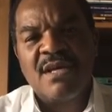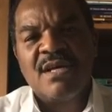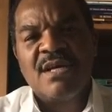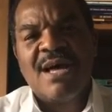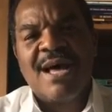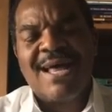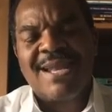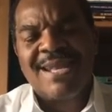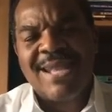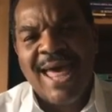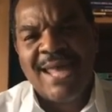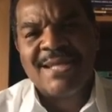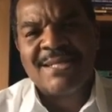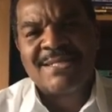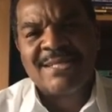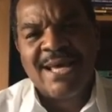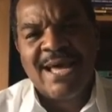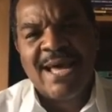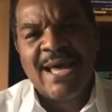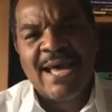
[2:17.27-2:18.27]
A lot of
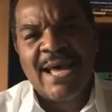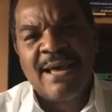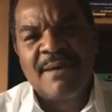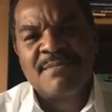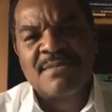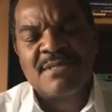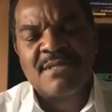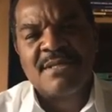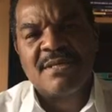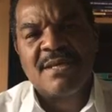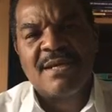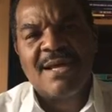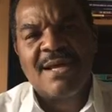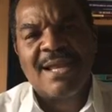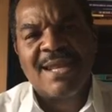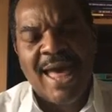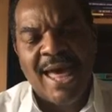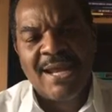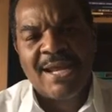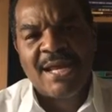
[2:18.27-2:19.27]
times, a
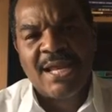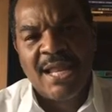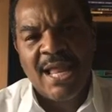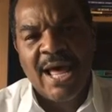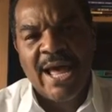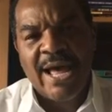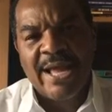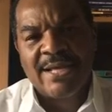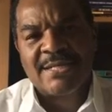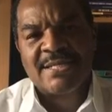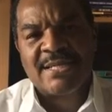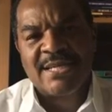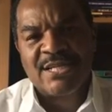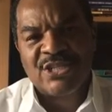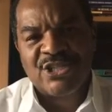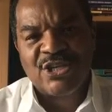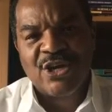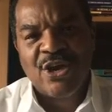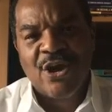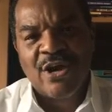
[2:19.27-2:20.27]
lot of clients get
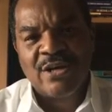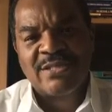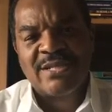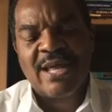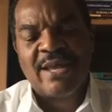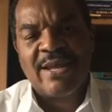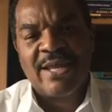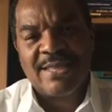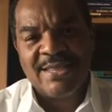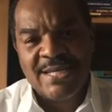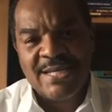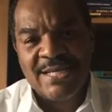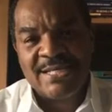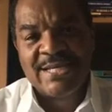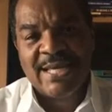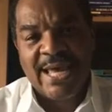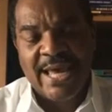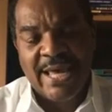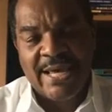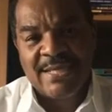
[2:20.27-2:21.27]
charged. Now, in this
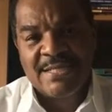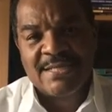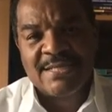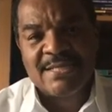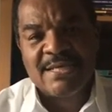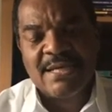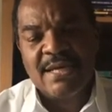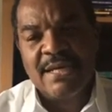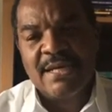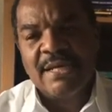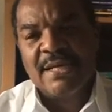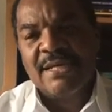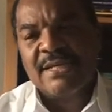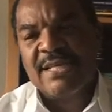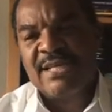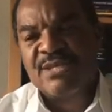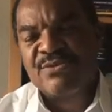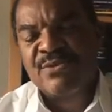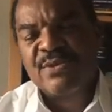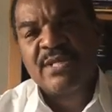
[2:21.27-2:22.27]
case,
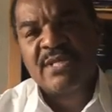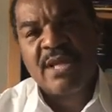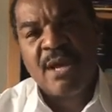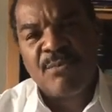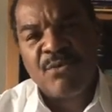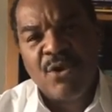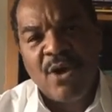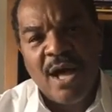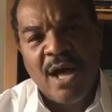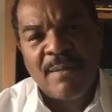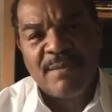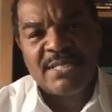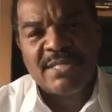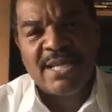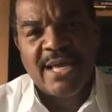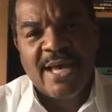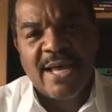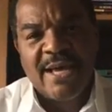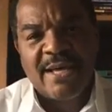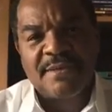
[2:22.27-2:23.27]
this was a double
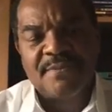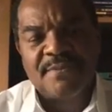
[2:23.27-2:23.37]
homicide.